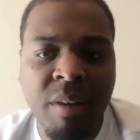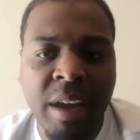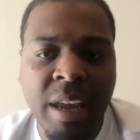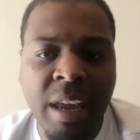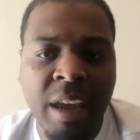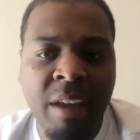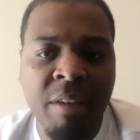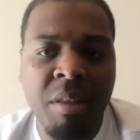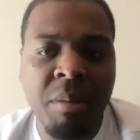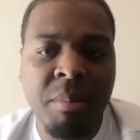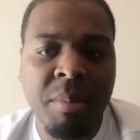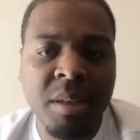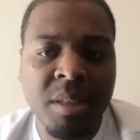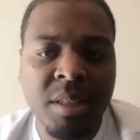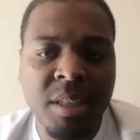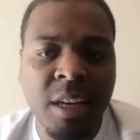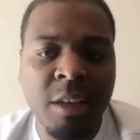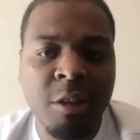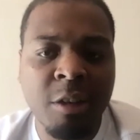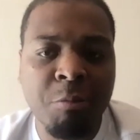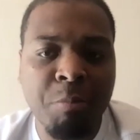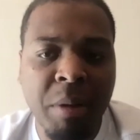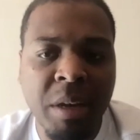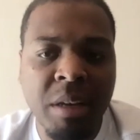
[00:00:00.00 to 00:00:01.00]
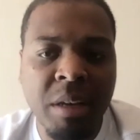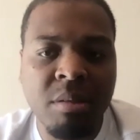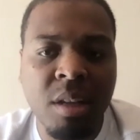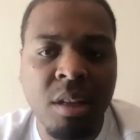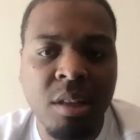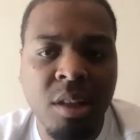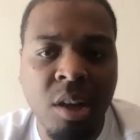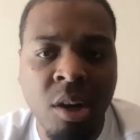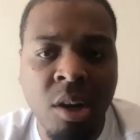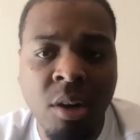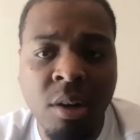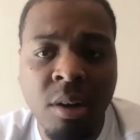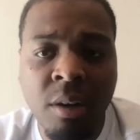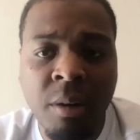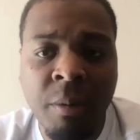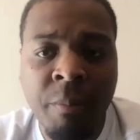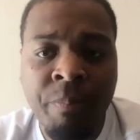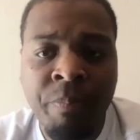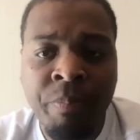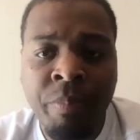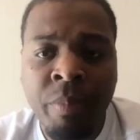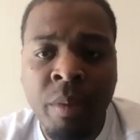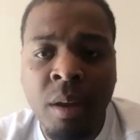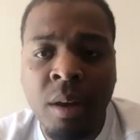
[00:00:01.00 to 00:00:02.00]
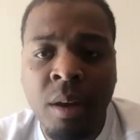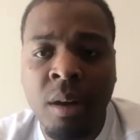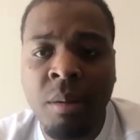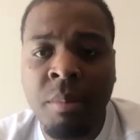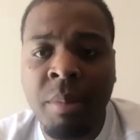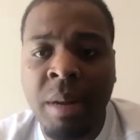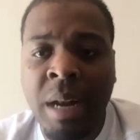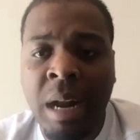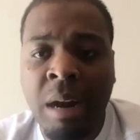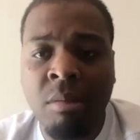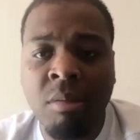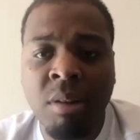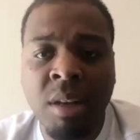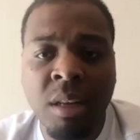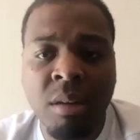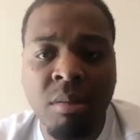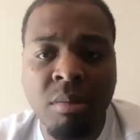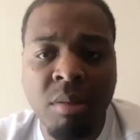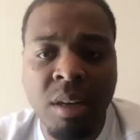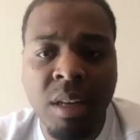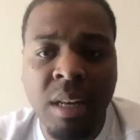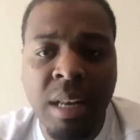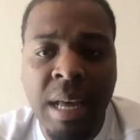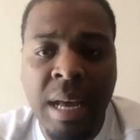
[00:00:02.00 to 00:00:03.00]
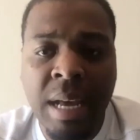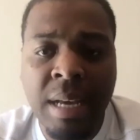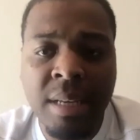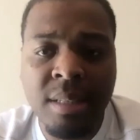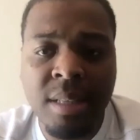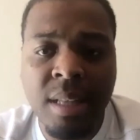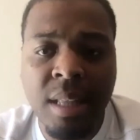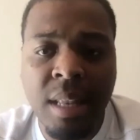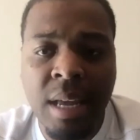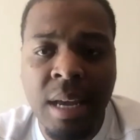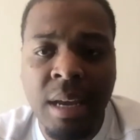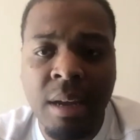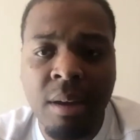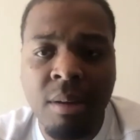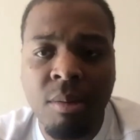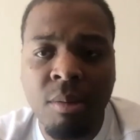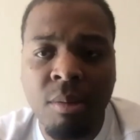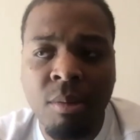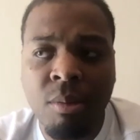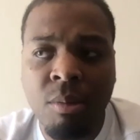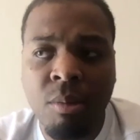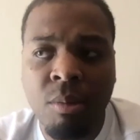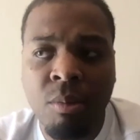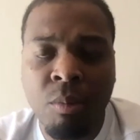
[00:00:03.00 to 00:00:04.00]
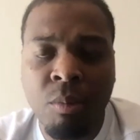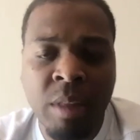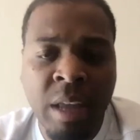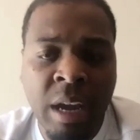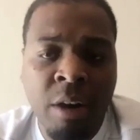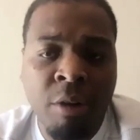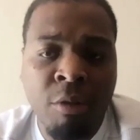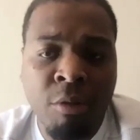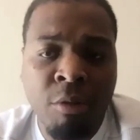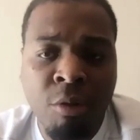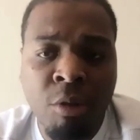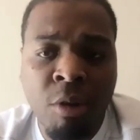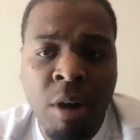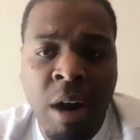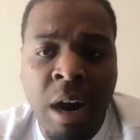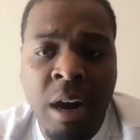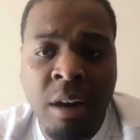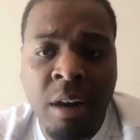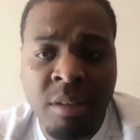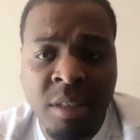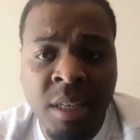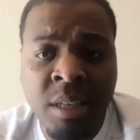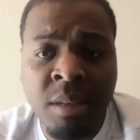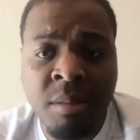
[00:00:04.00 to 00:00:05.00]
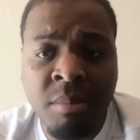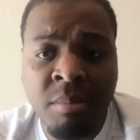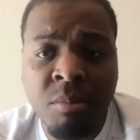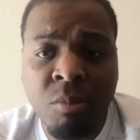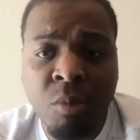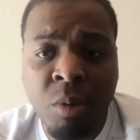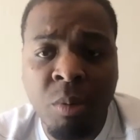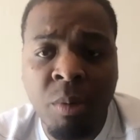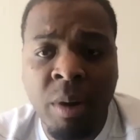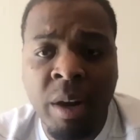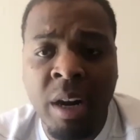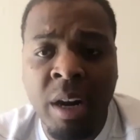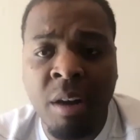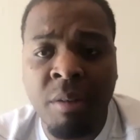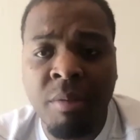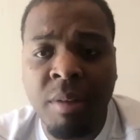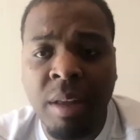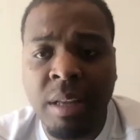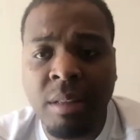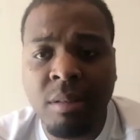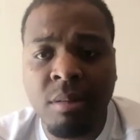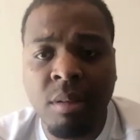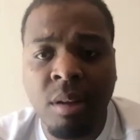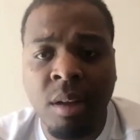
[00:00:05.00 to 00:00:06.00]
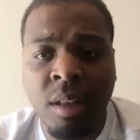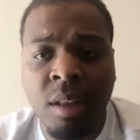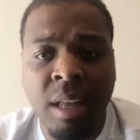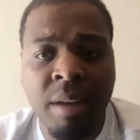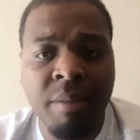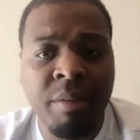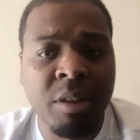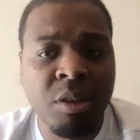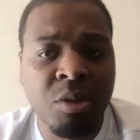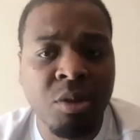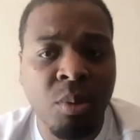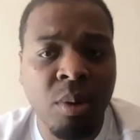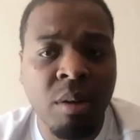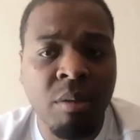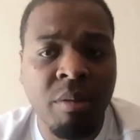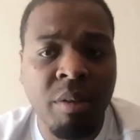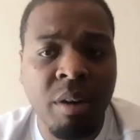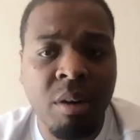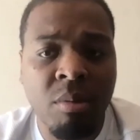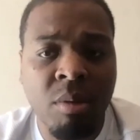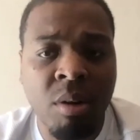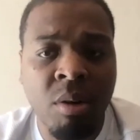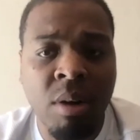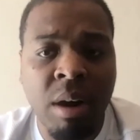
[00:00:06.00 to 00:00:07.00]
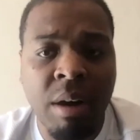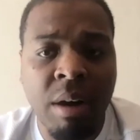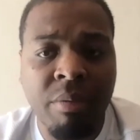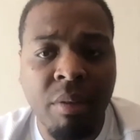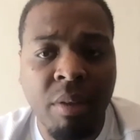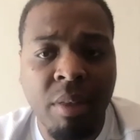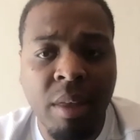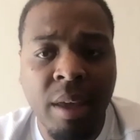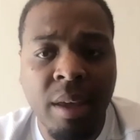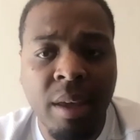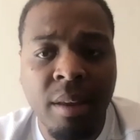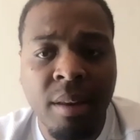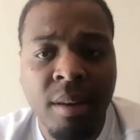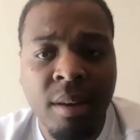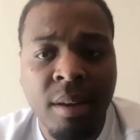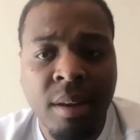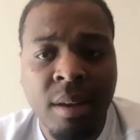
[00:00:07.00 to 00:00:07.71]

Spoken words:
I gave them a safe space to talk. And I really realized that like that grew our team. We ran off like 11, 12 in a row after that.